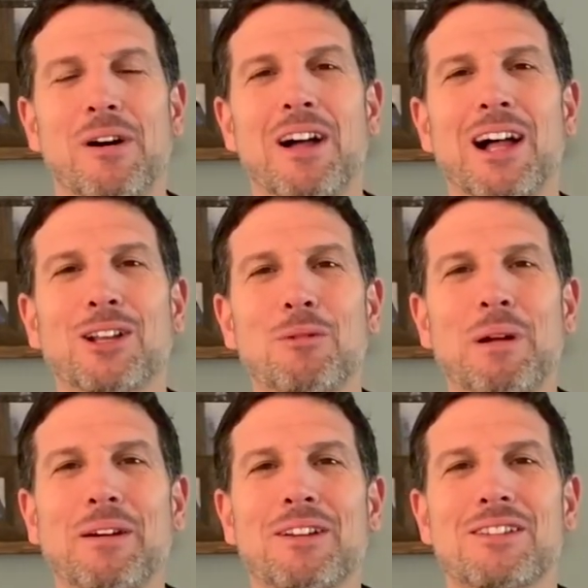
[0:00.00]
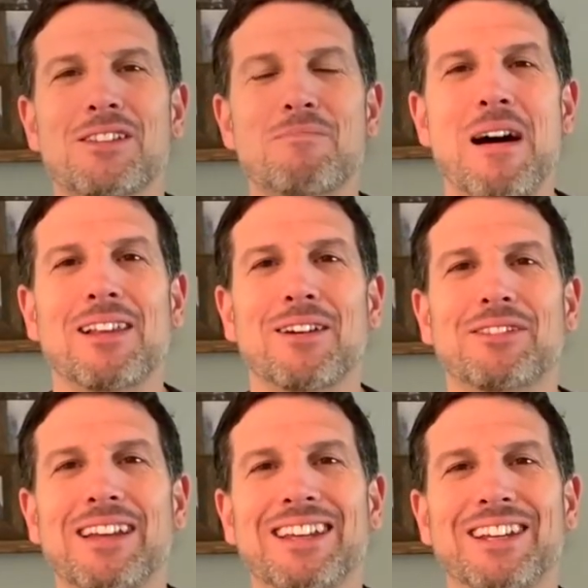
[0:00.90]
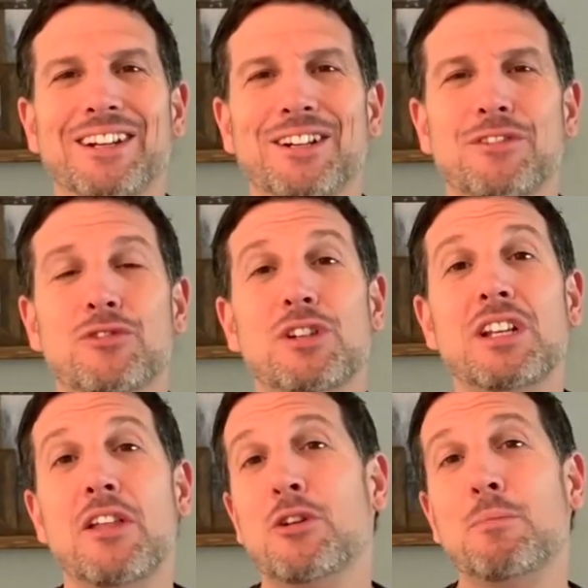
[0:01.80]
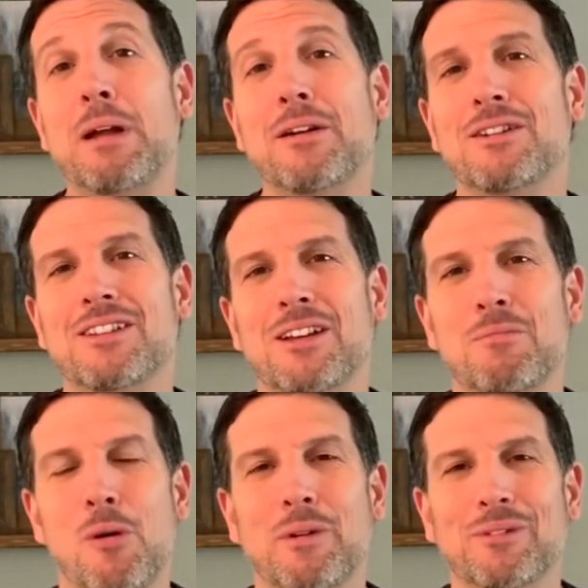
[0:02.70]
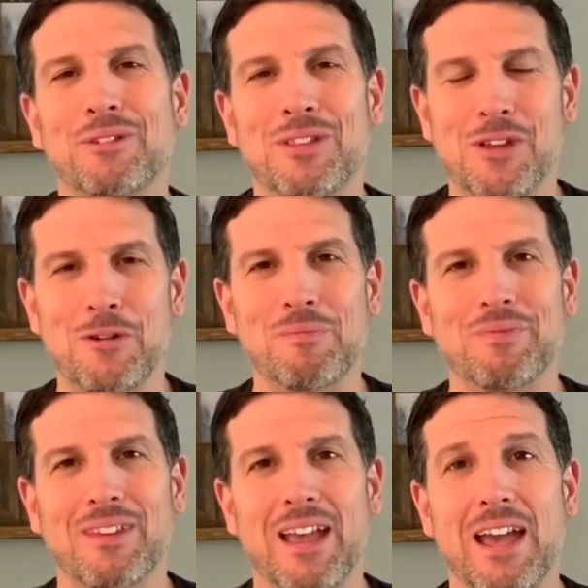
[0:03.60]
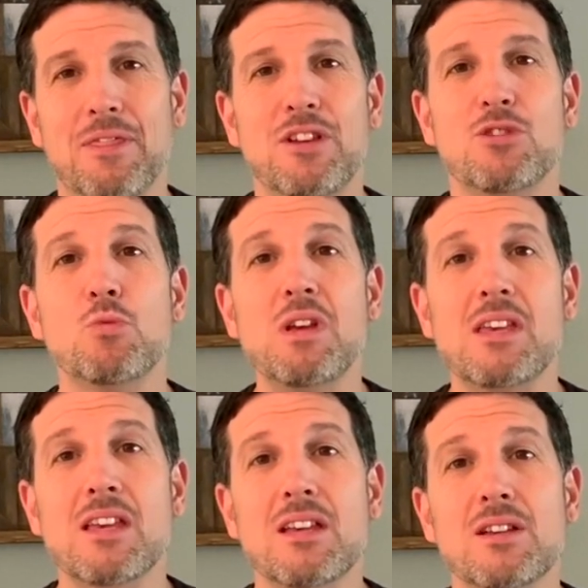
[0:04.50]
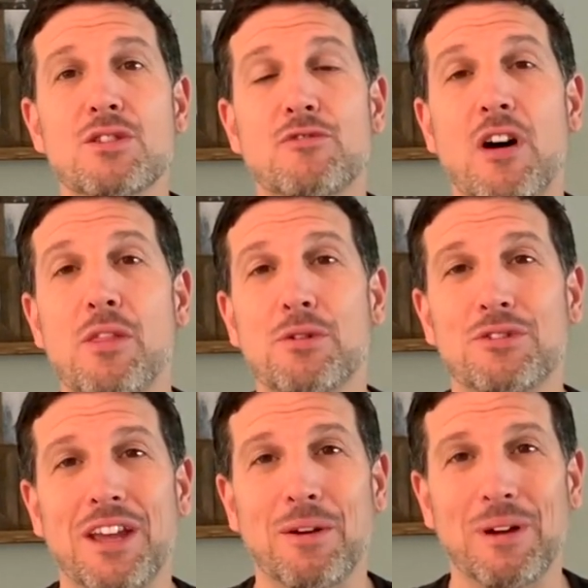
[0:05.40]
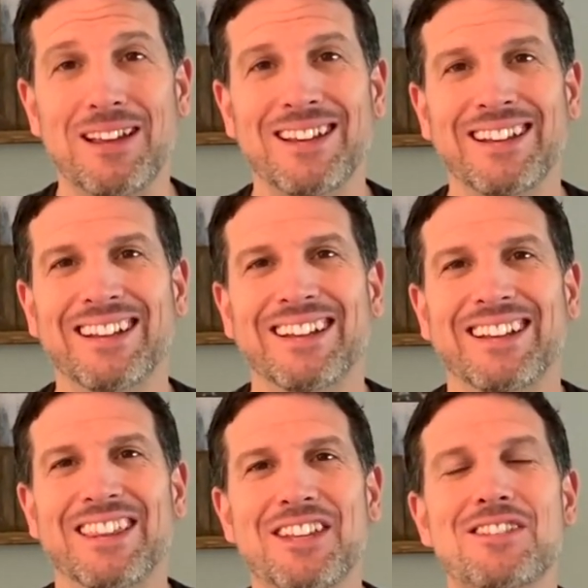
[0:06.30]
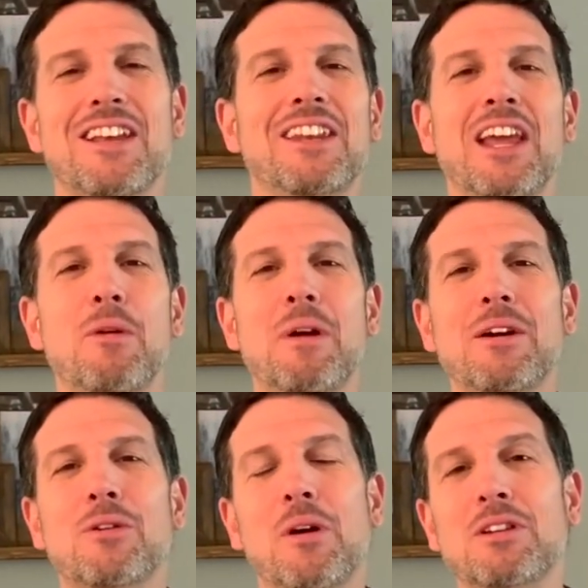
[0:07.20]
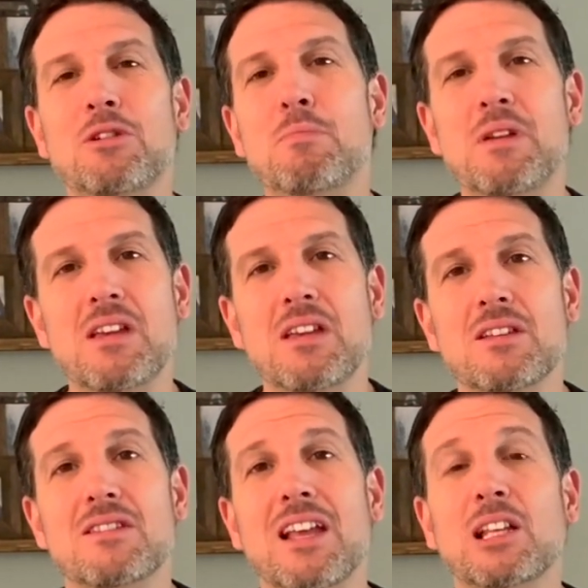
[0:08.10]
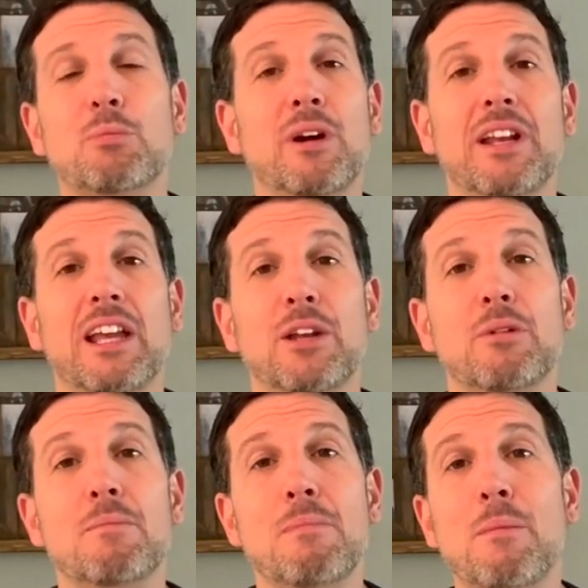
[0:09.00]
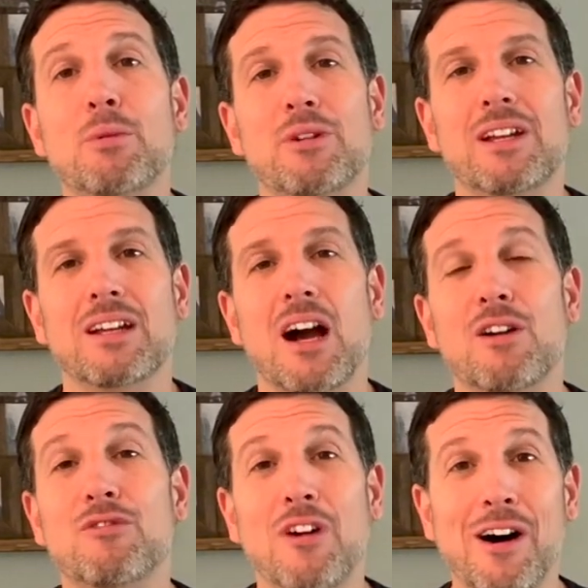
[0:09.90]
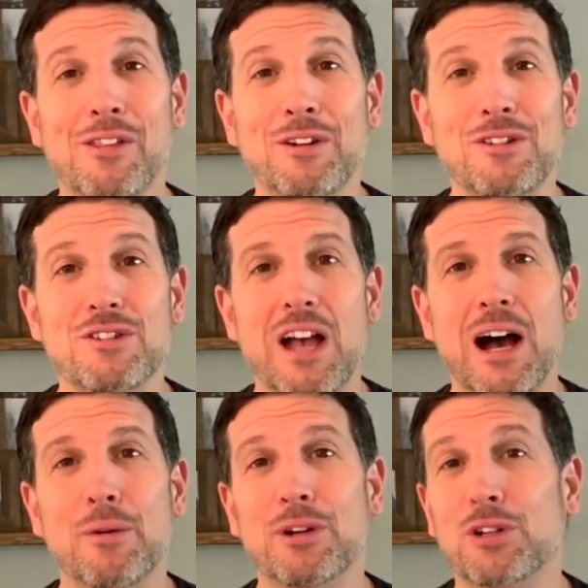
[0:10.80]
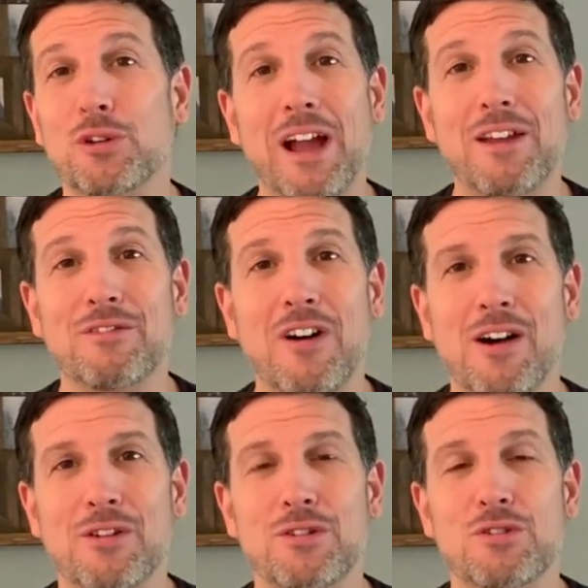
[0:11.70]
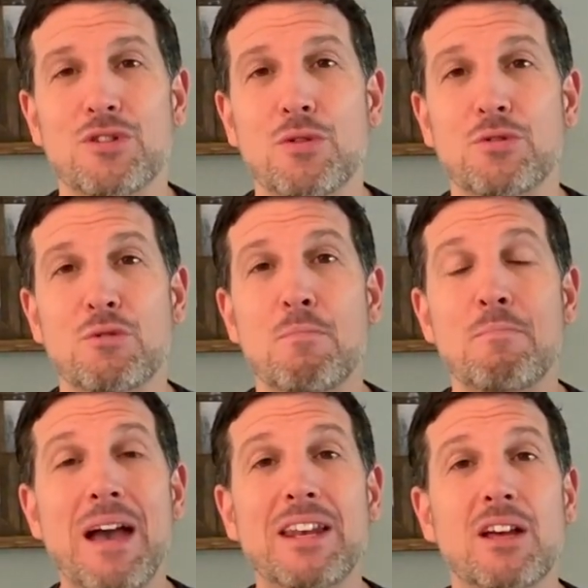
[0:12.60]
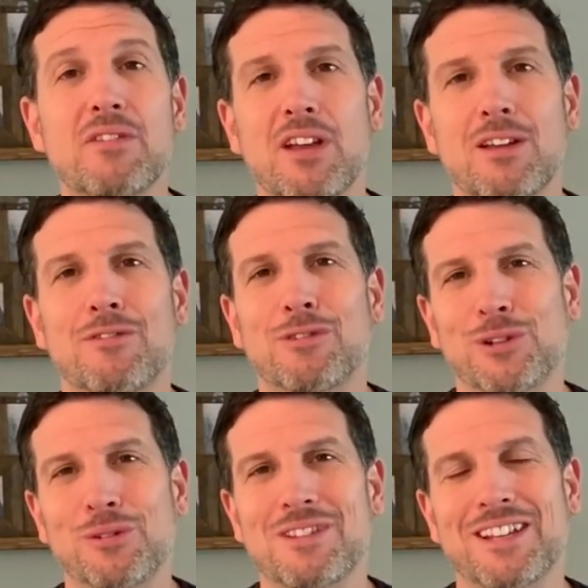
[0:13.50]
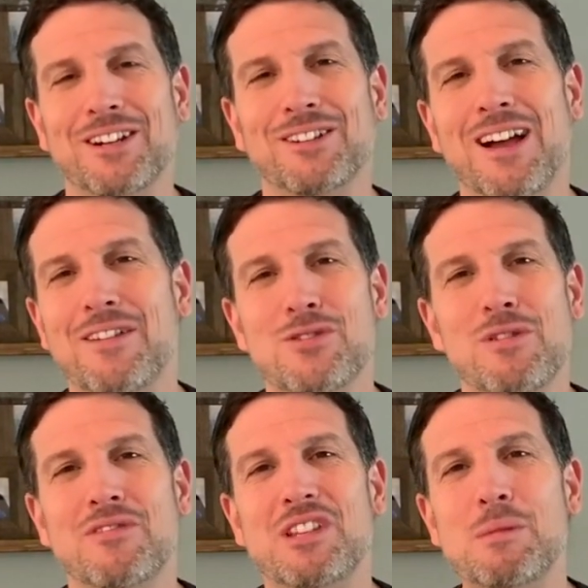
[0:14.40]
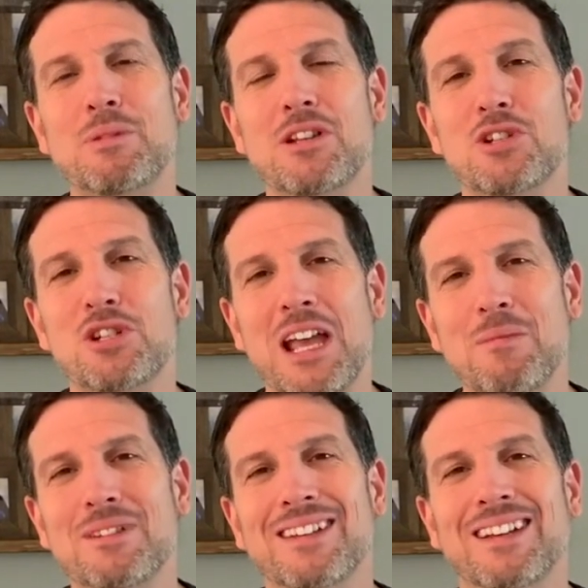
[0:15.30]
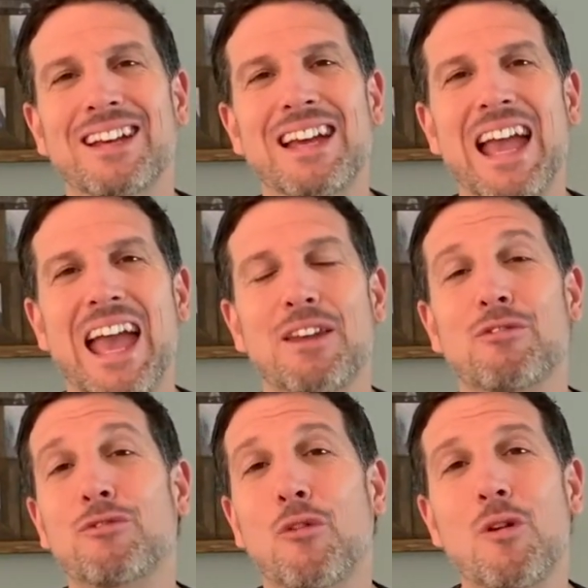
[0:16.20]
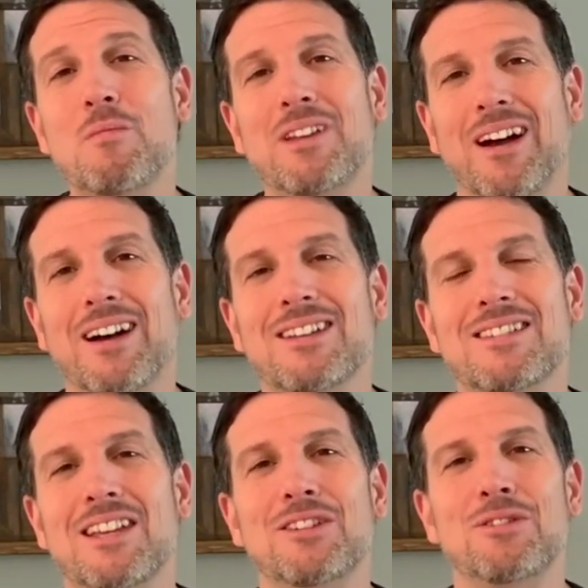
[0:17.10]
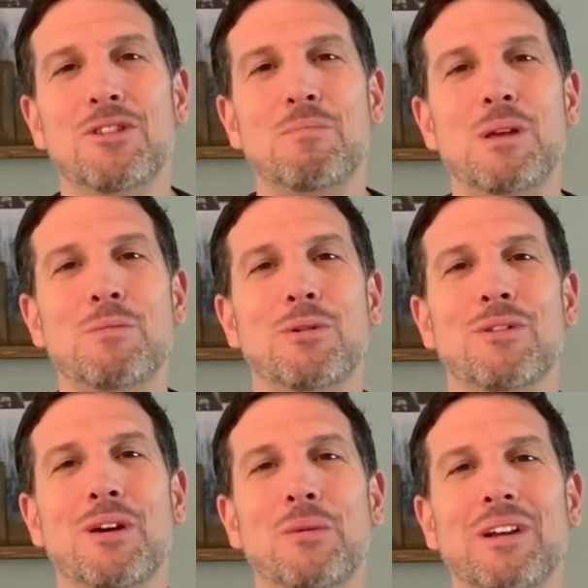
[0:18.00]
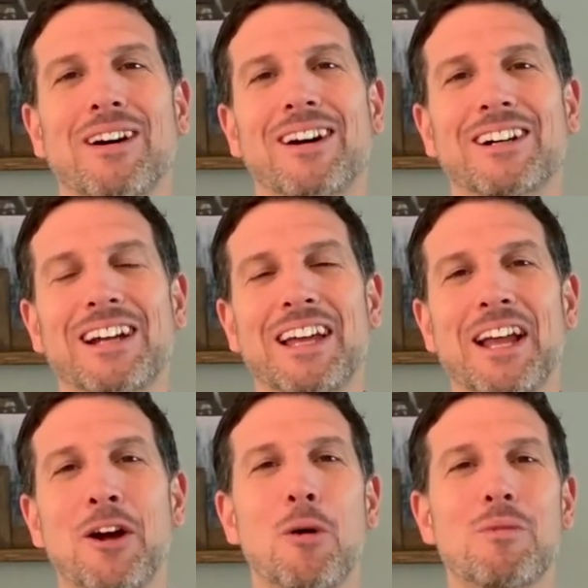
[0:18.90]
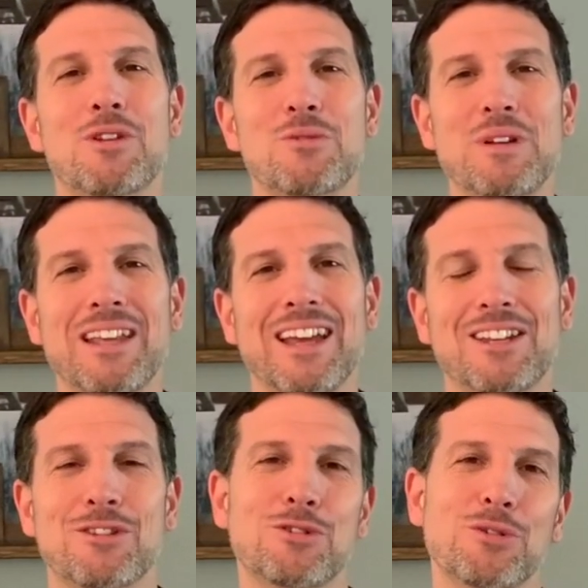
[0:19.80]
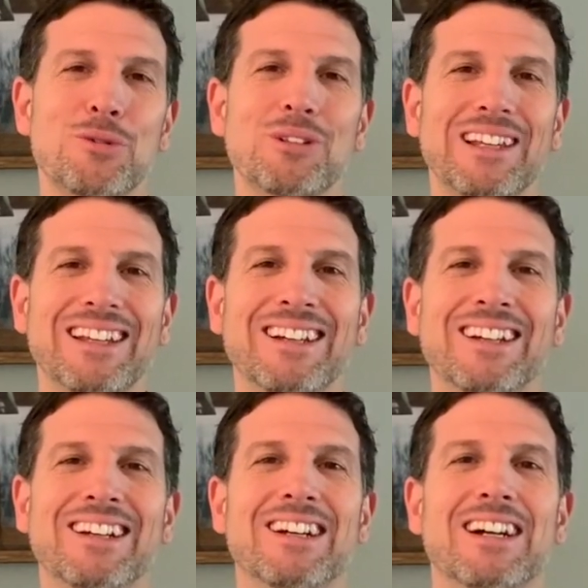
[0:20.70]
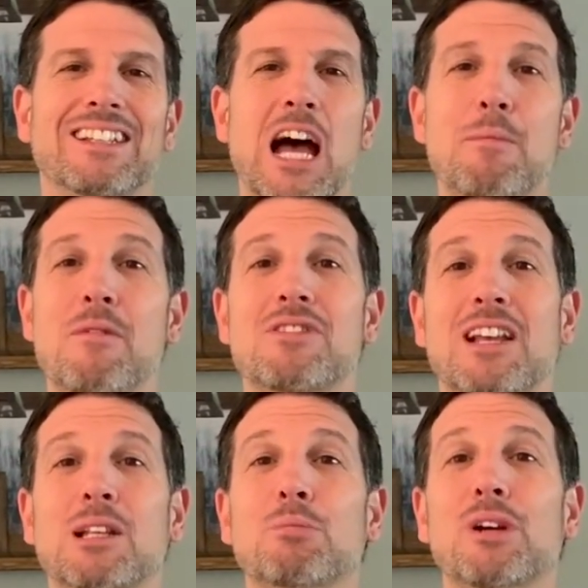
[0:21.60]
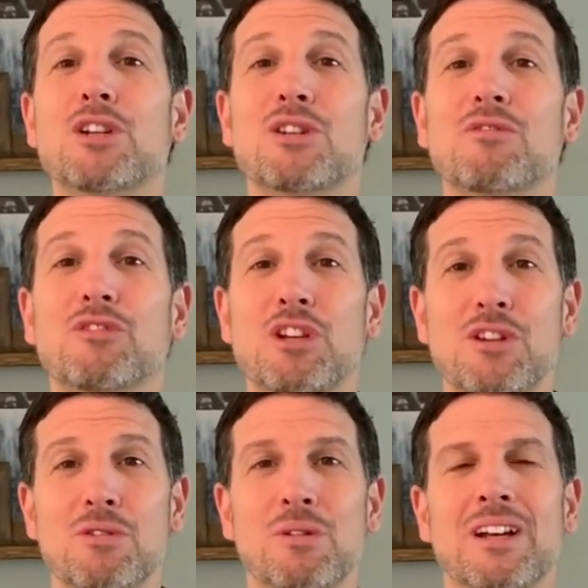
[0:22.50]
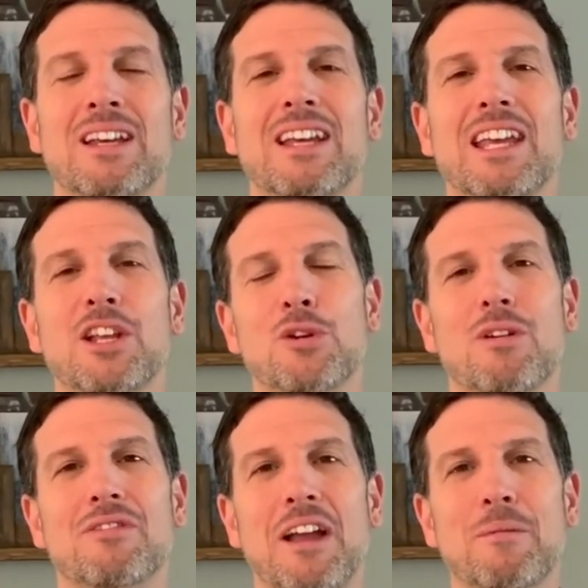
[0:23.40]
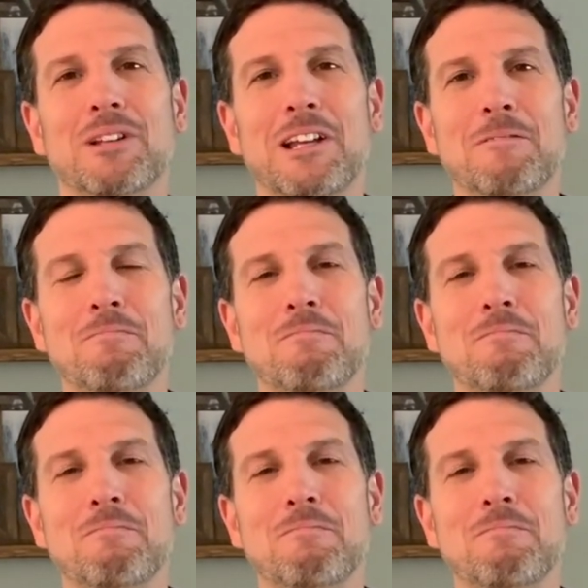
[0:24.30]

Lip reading: hello parents, it's Matt Loveday here for another parenting moment with you. And this week is Father's Day week. This Sunday we are going to be celebrating and remembering our fathers, our grandfathers, those men of influence in our lives who have deeply shaped and formed us into the people that we are. And I hope this weekend is truly a time of celebration for you in your family.